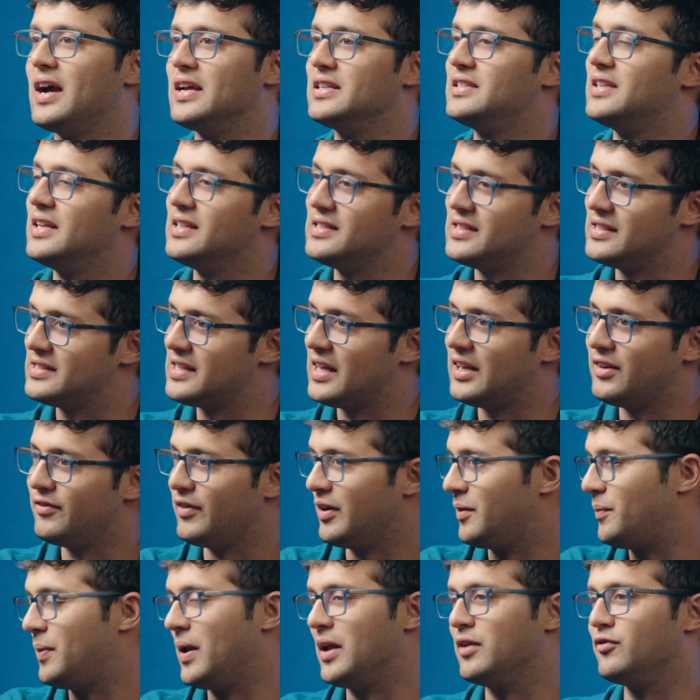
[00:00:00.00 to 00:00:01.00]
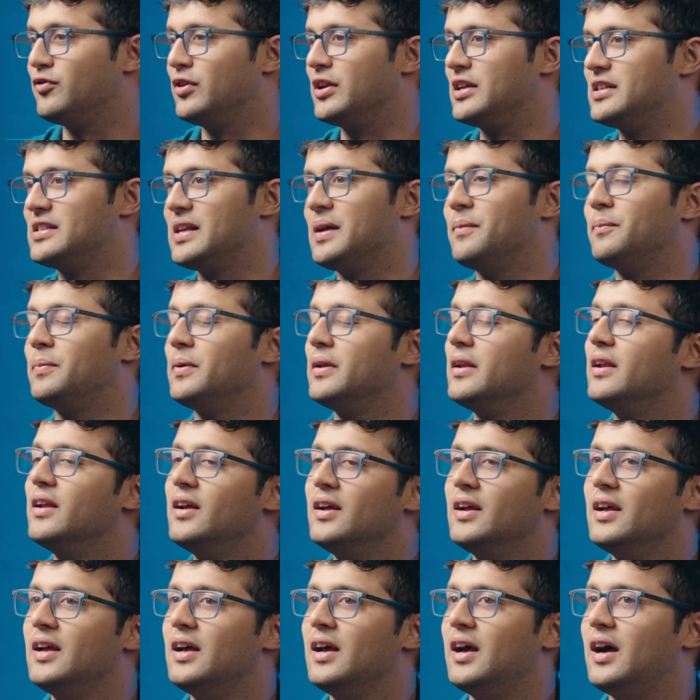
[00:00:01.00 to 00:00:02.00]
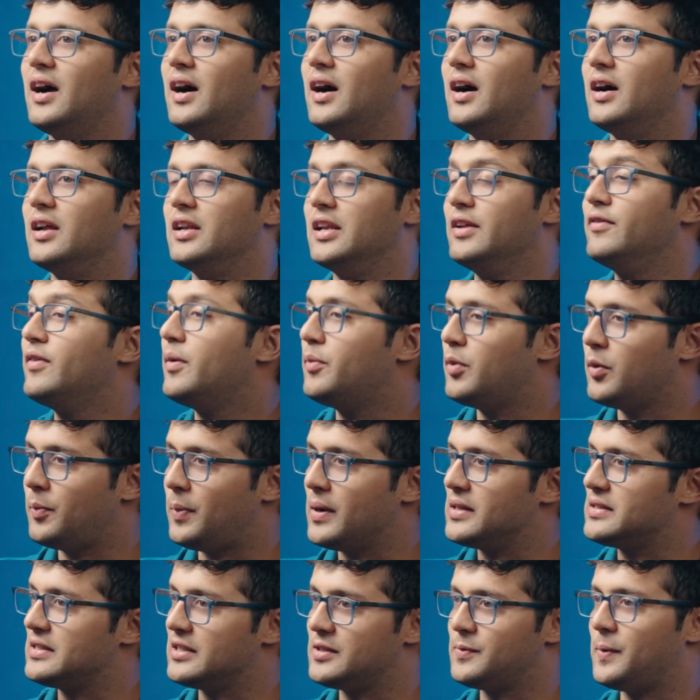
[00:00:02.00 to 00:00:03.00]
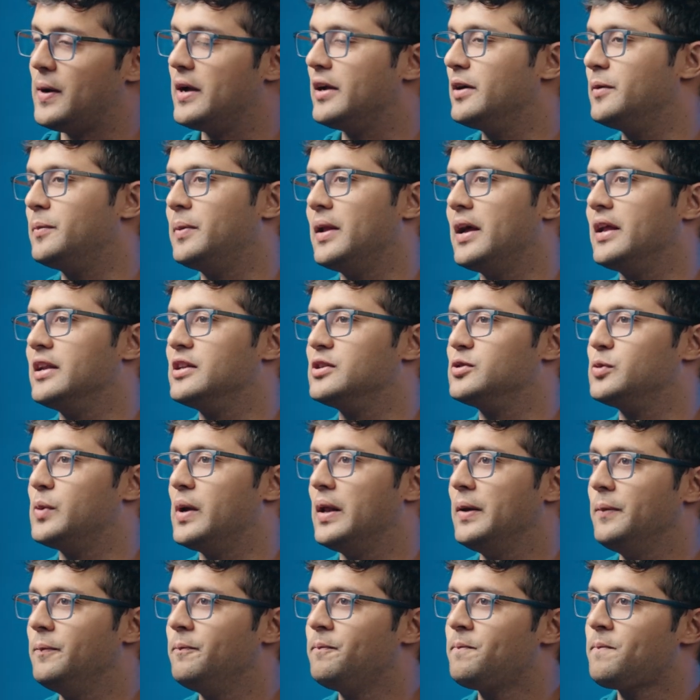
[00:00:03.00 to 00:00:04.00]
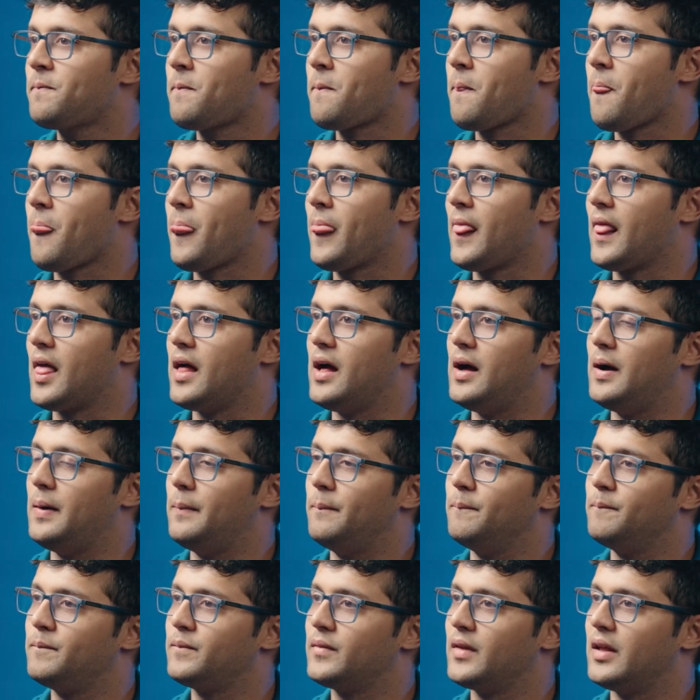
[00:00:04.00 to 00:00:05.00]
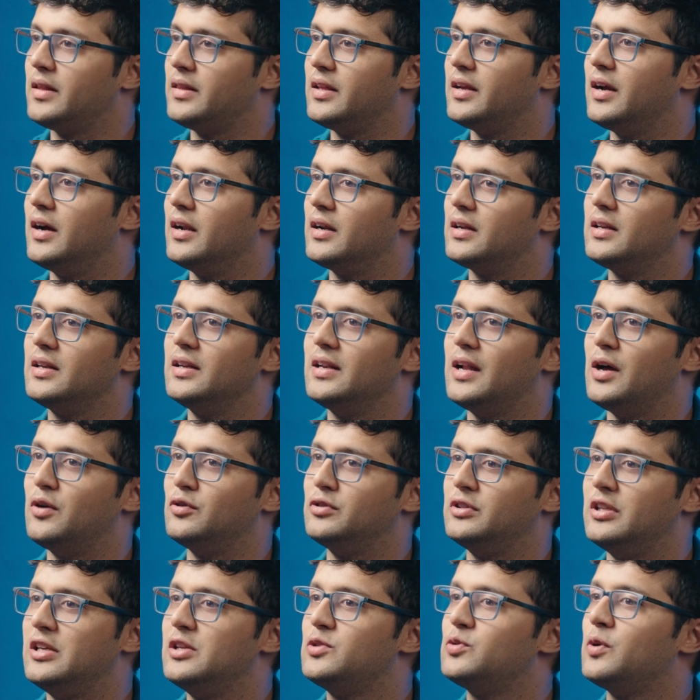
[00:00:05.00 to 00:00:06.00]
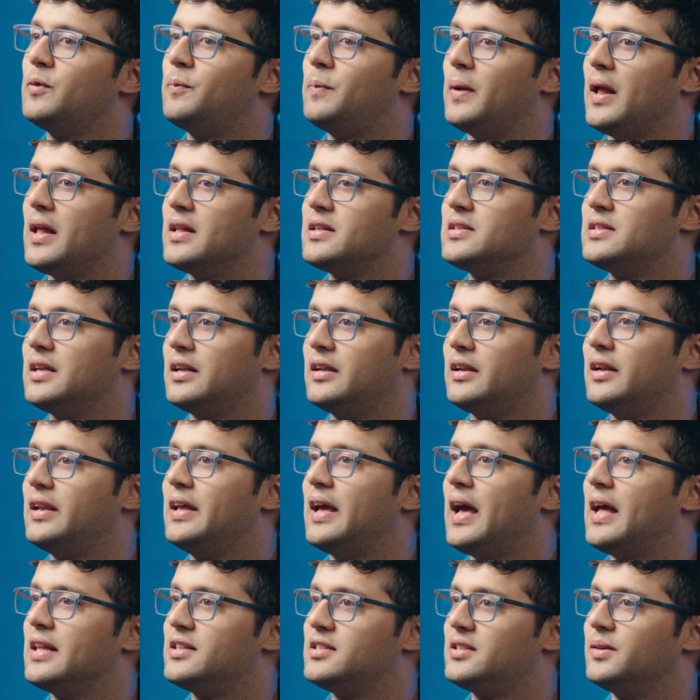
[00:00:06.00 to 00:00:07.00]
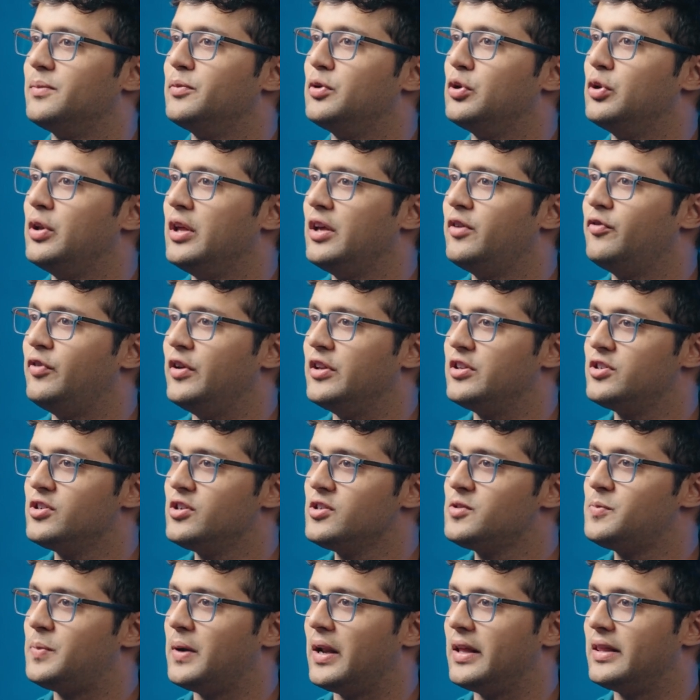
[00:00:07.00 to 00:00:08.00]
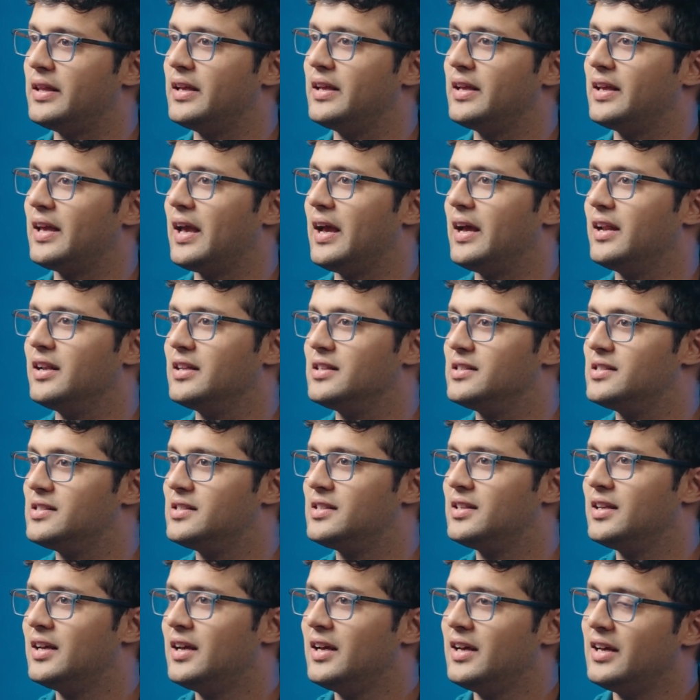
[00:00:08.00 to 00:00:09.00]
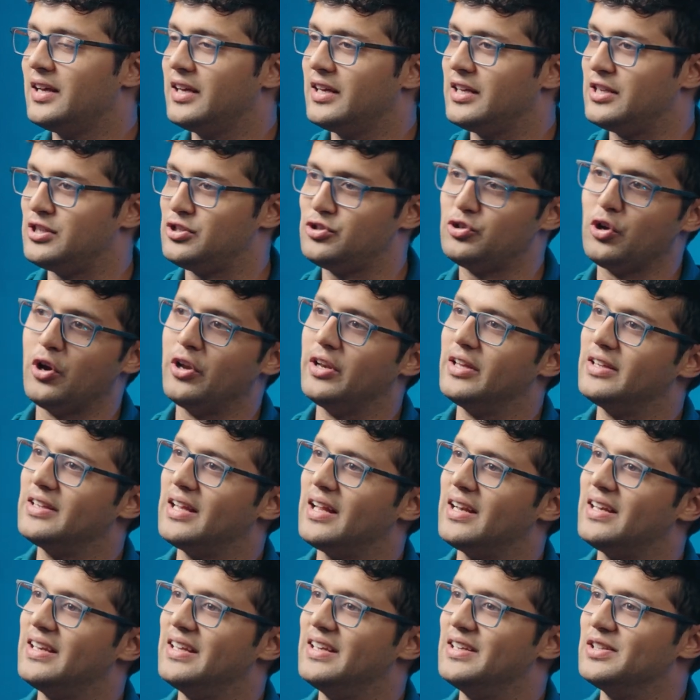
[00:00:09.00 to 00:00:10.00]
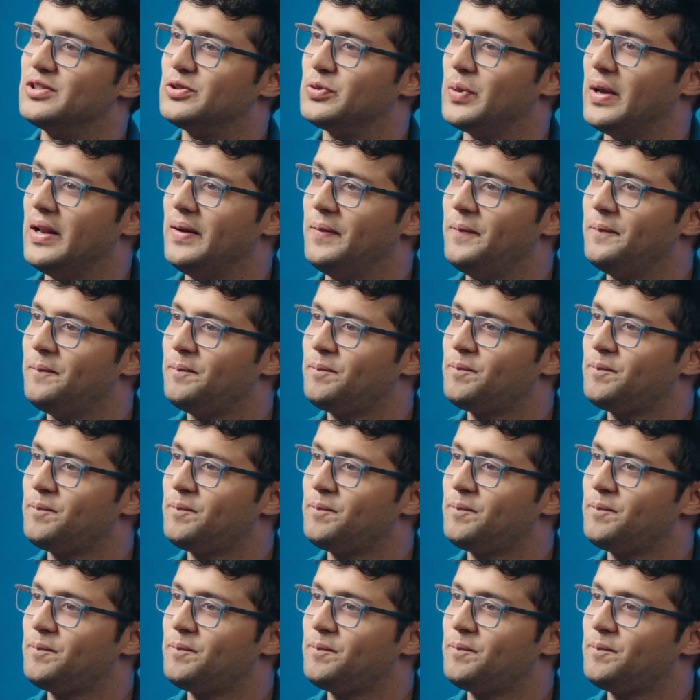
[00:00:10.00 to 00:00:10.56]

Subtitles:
ICICI's Elevate plan, for example, Niva Bopa's Aspire plan as well. I think until now these were plans that really had some unique features, but I think Care is joining that league as well.